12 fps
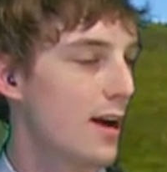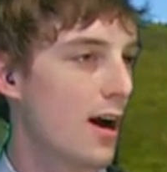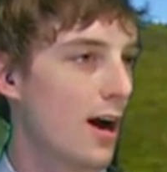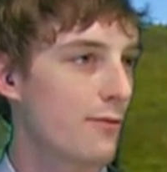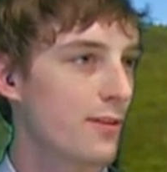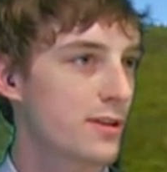
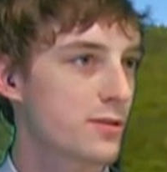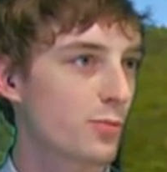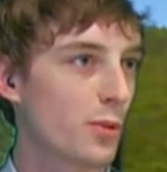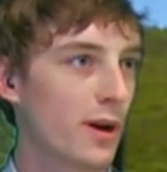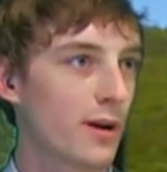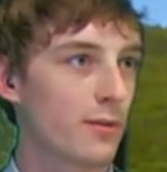office,
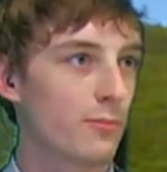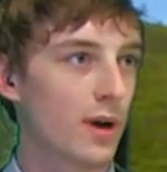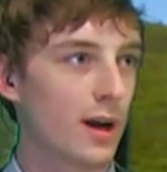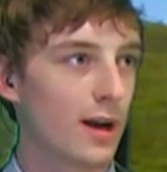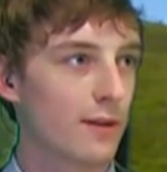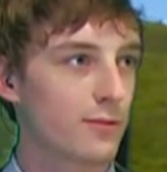where
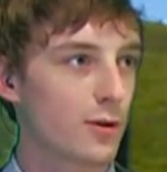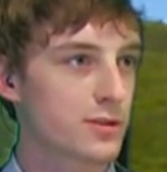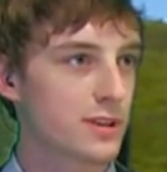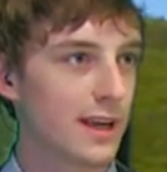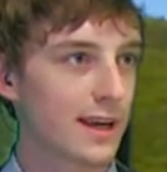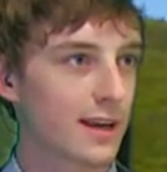uh,
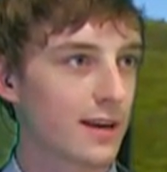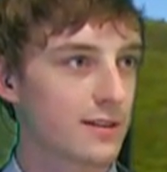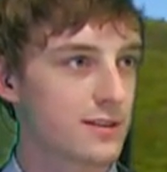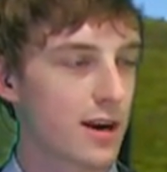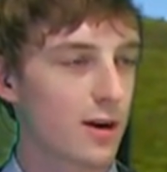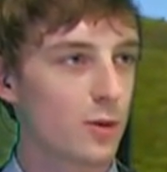folks like
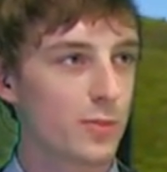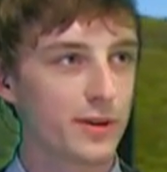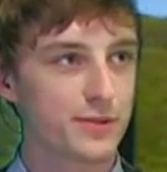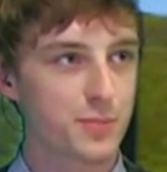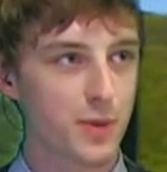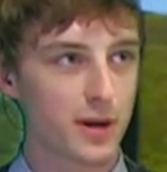Daryl
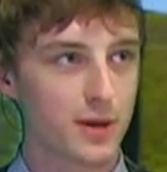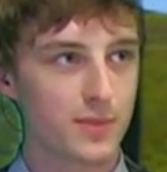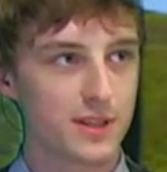Pillsbury,